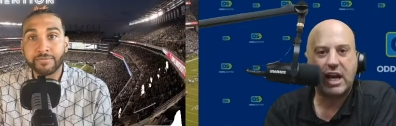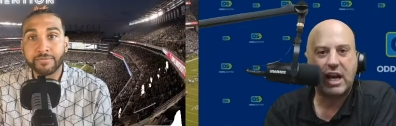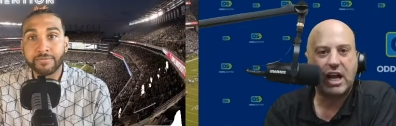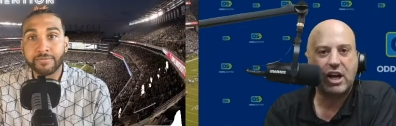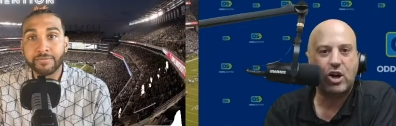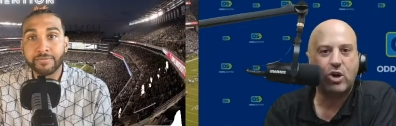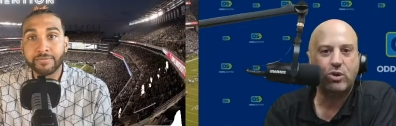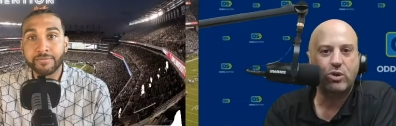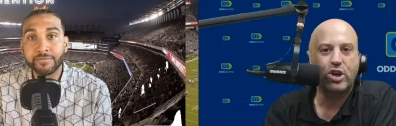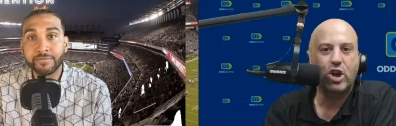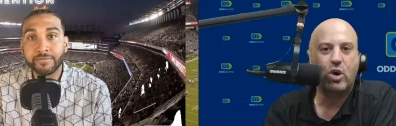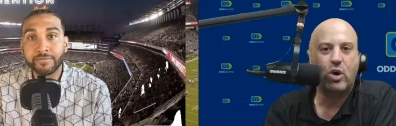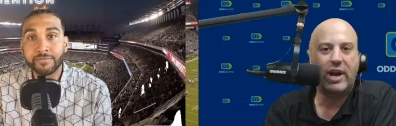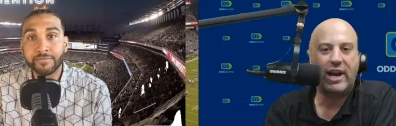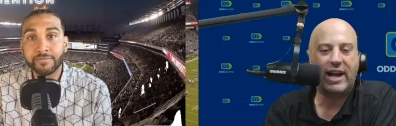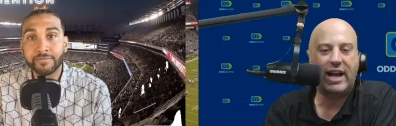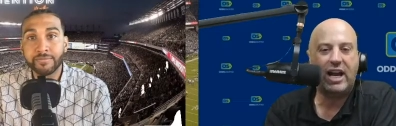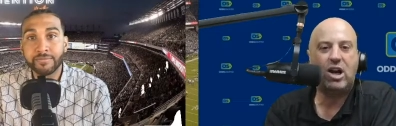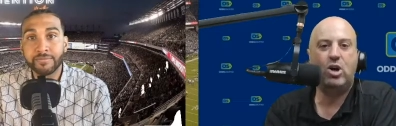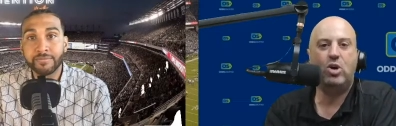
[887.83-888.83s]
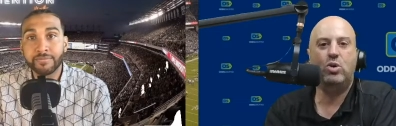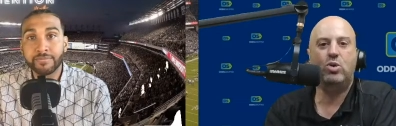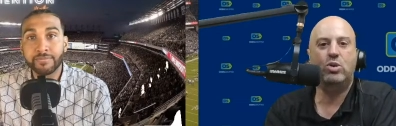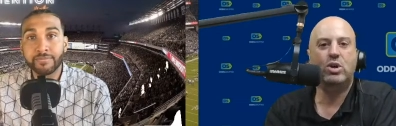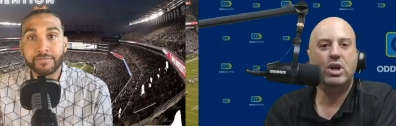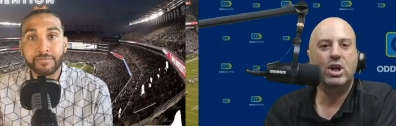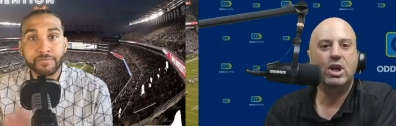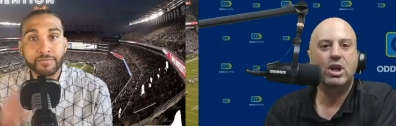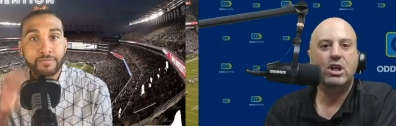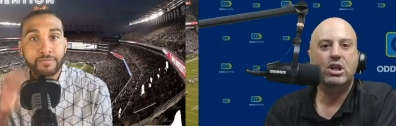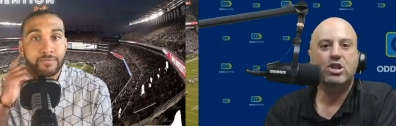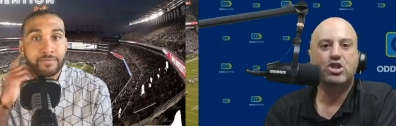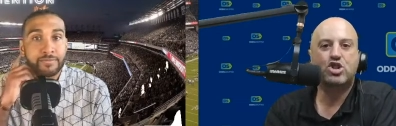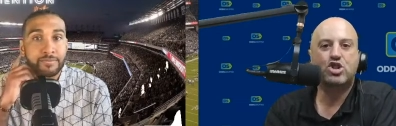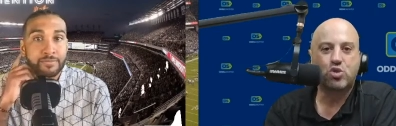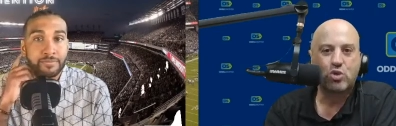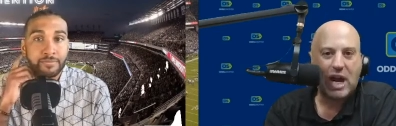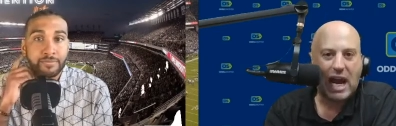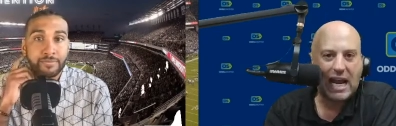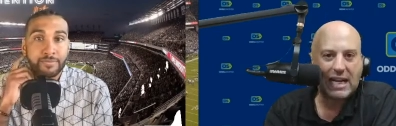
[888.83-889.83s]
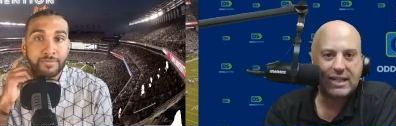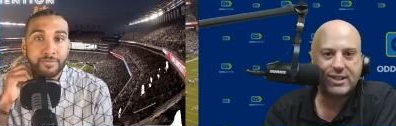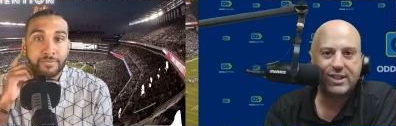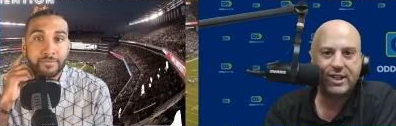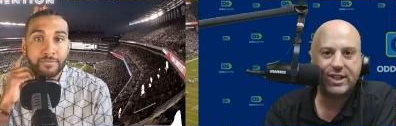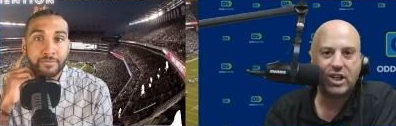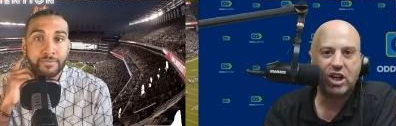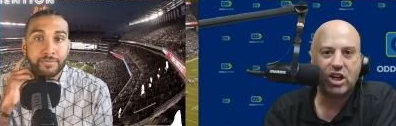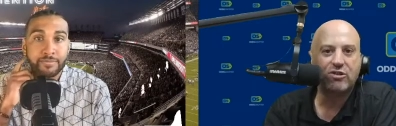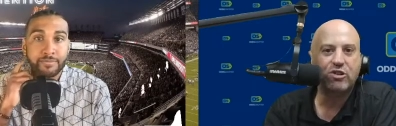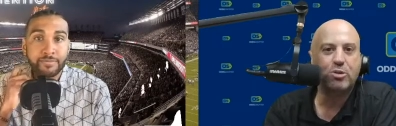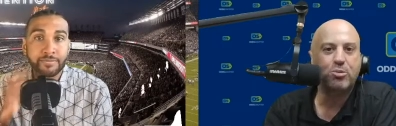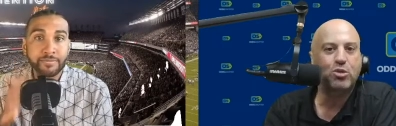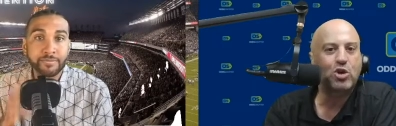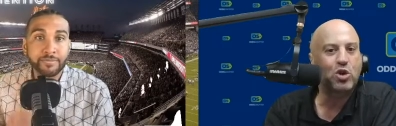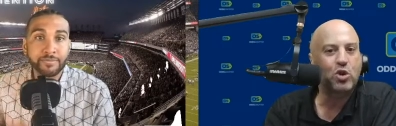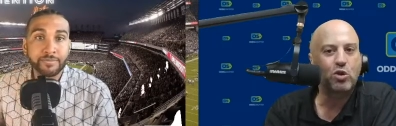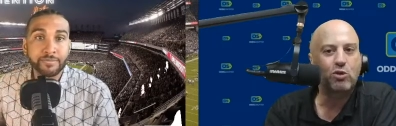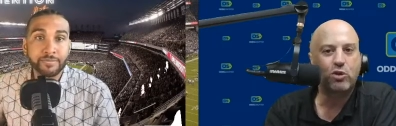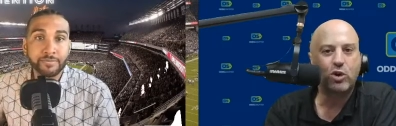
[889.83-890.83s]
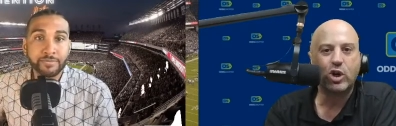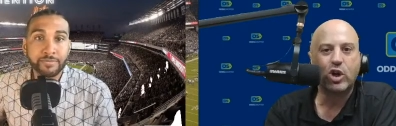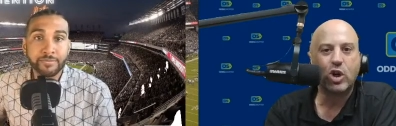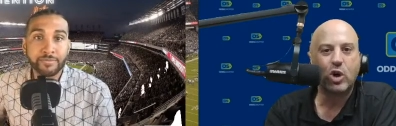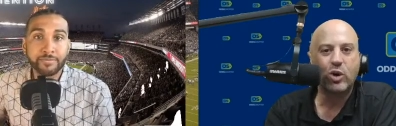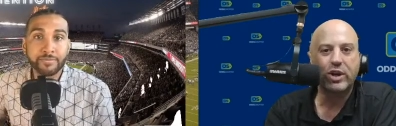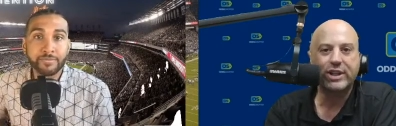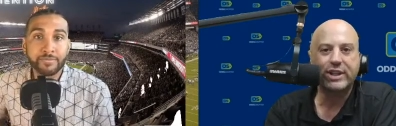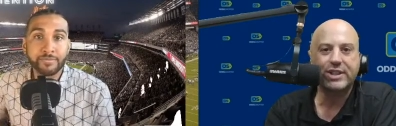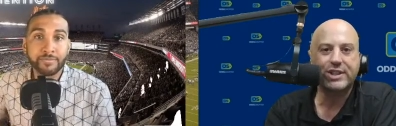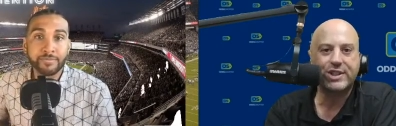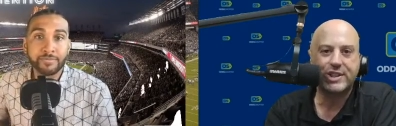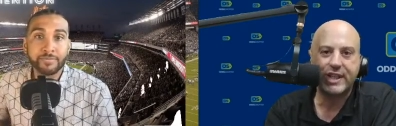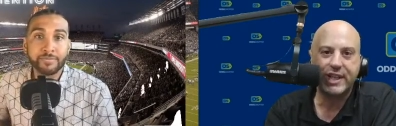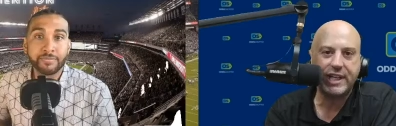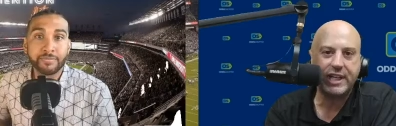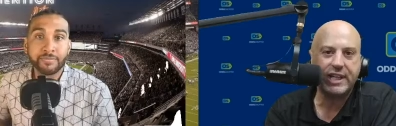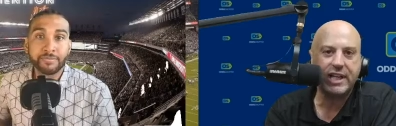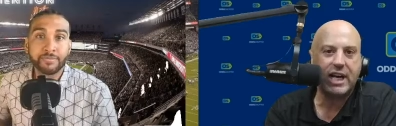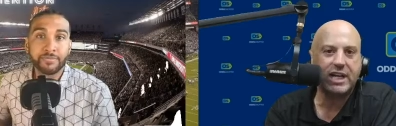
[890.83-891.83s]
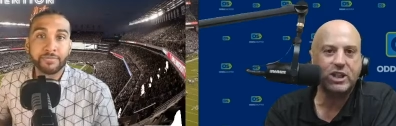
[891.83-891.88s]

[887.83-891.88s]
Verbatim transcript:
Speaker 1: I, I, don't know how drastic of a move we're going to see.